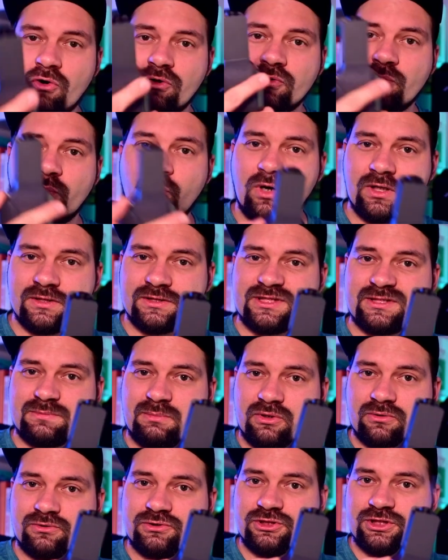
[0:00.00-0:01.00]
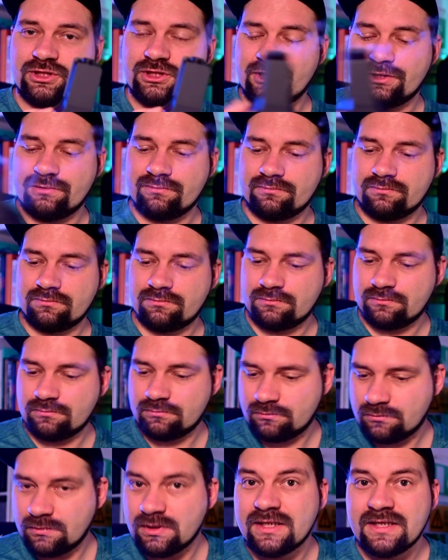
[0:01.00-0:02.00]
1 Smoke Genie.
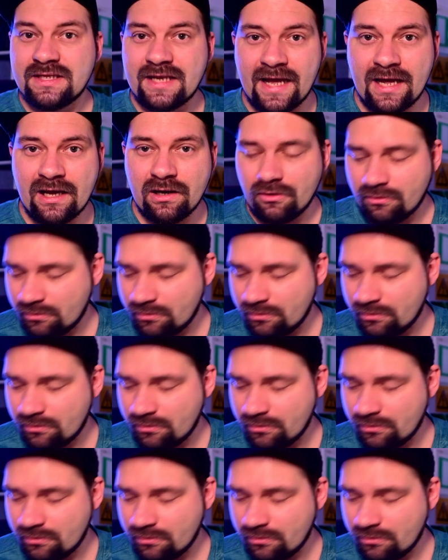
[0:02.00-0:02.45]
Now,